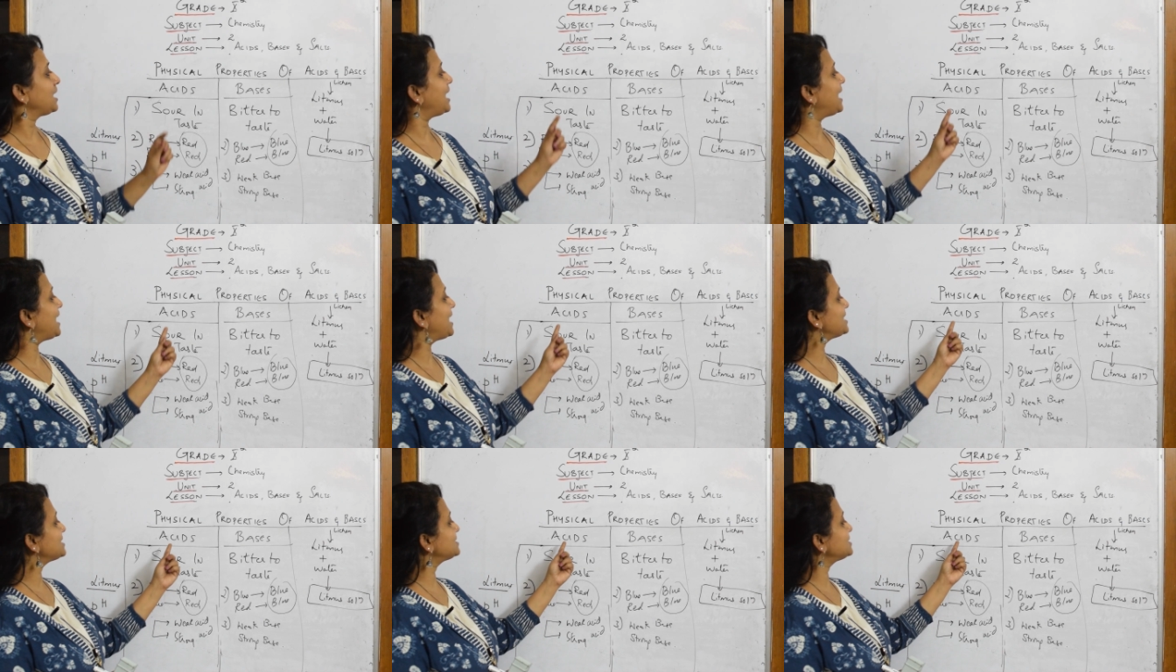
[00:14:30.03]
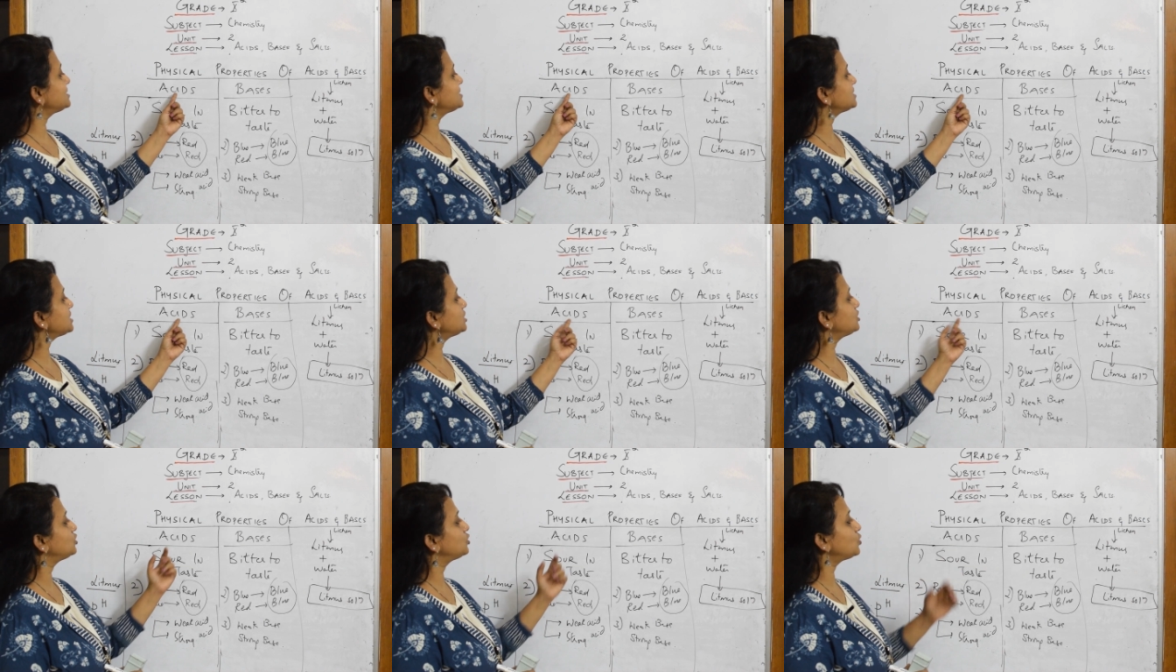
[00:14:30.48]
Acids
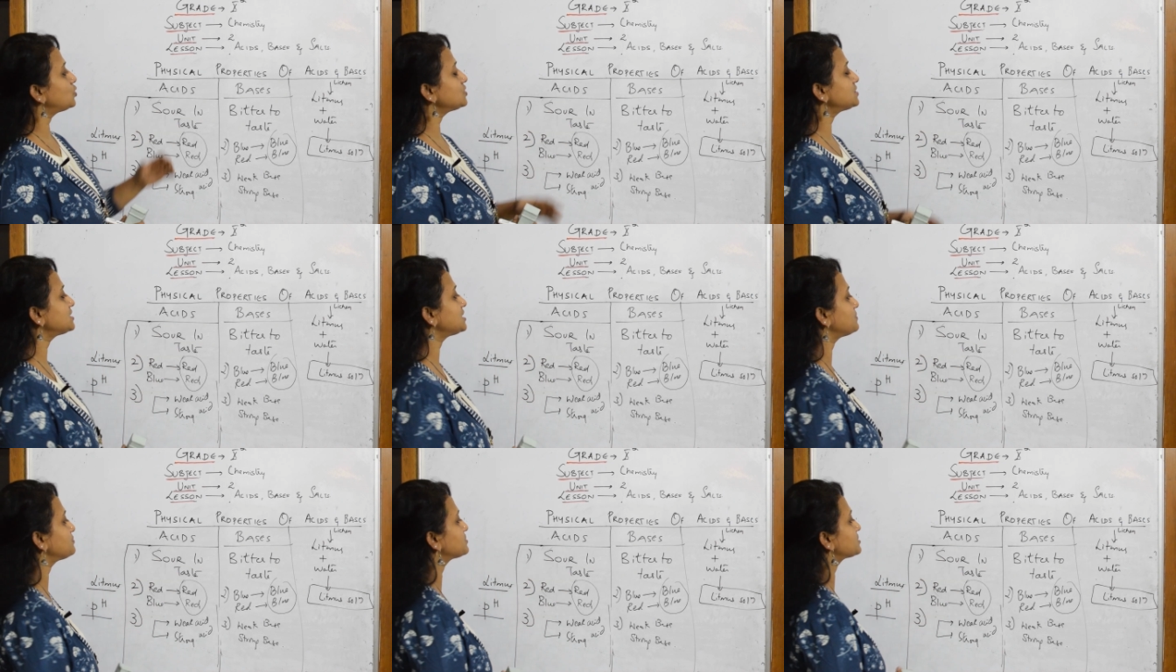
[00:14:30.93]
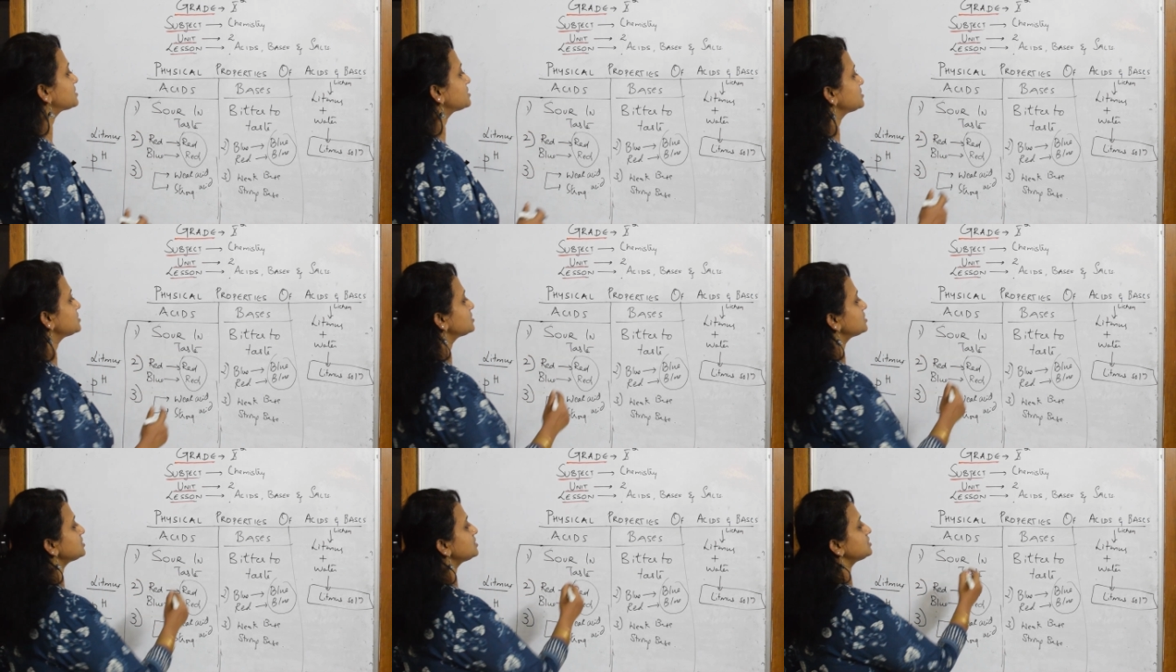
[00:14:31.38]
are those
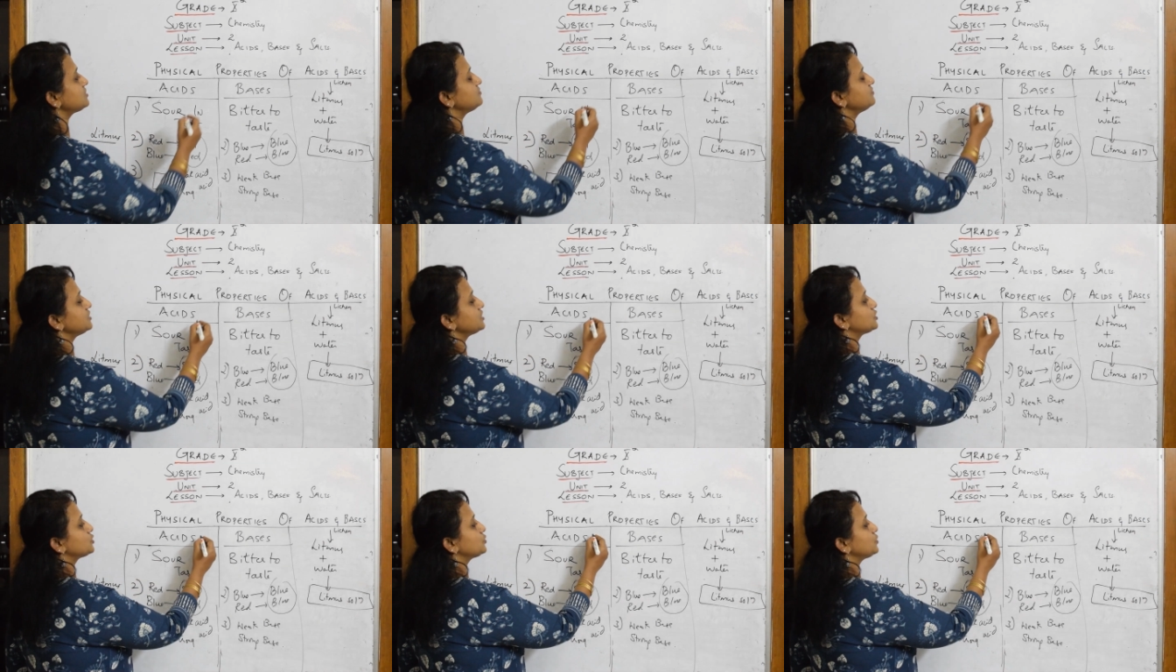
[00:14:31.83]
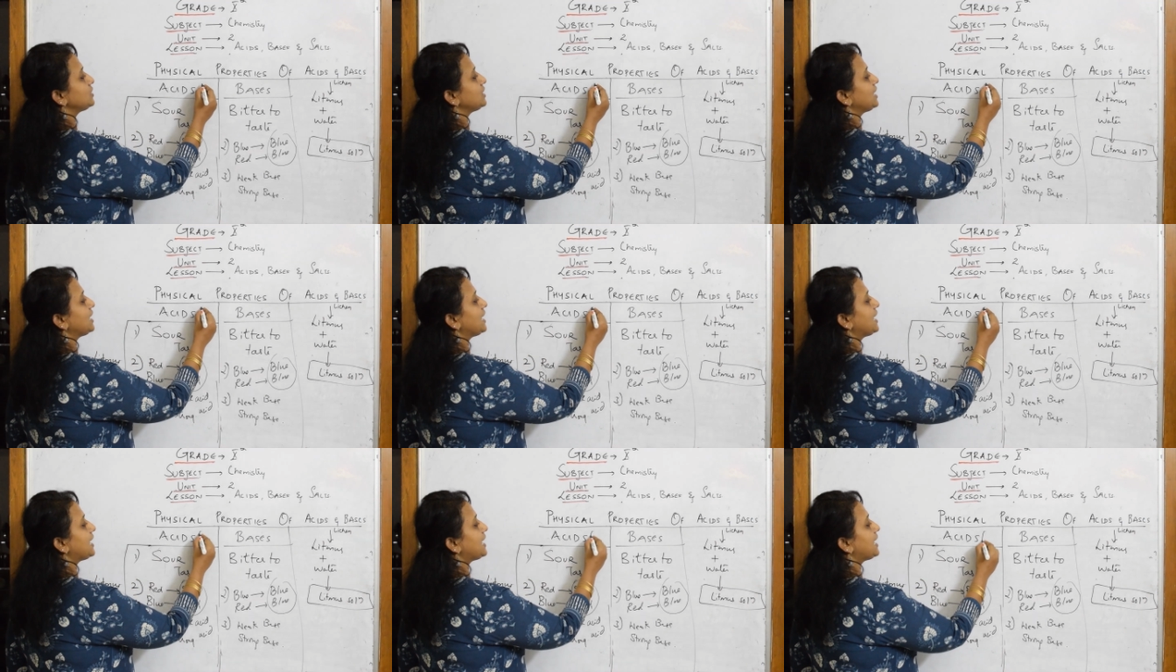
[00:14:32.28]
substances which will
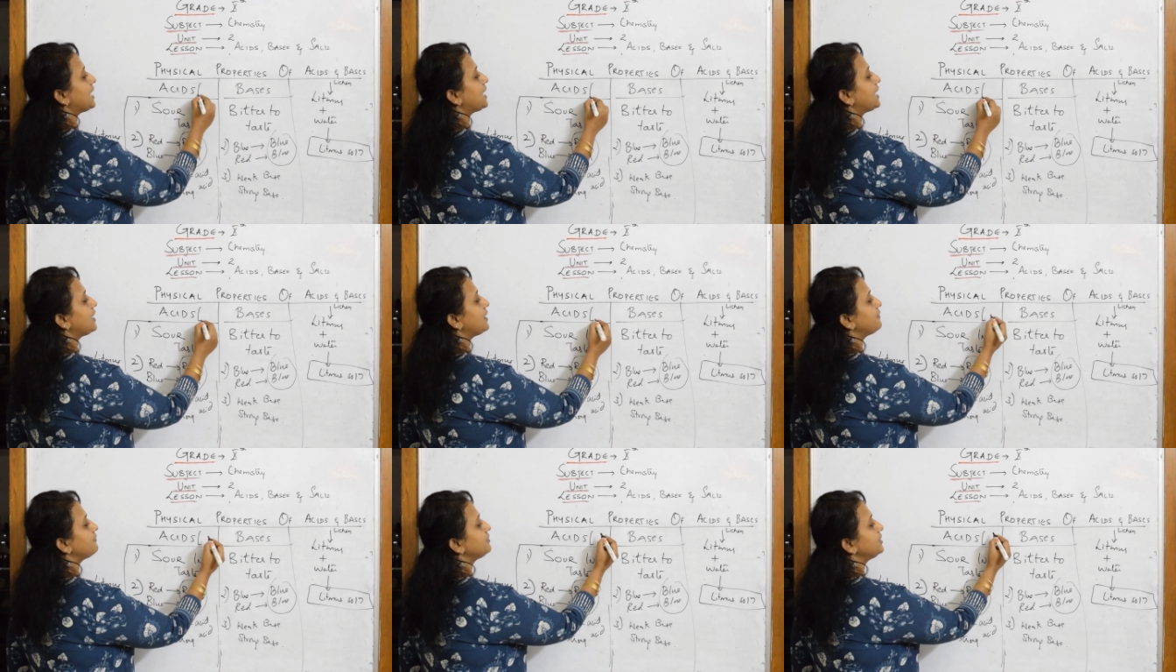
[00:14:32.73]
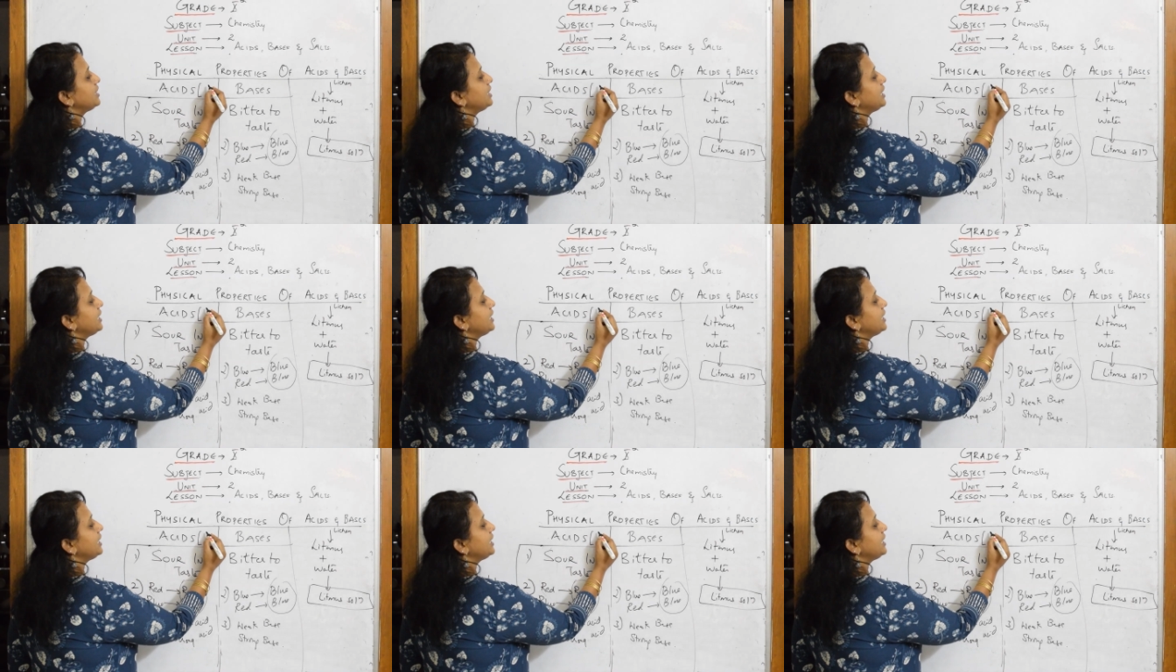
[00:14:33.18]
have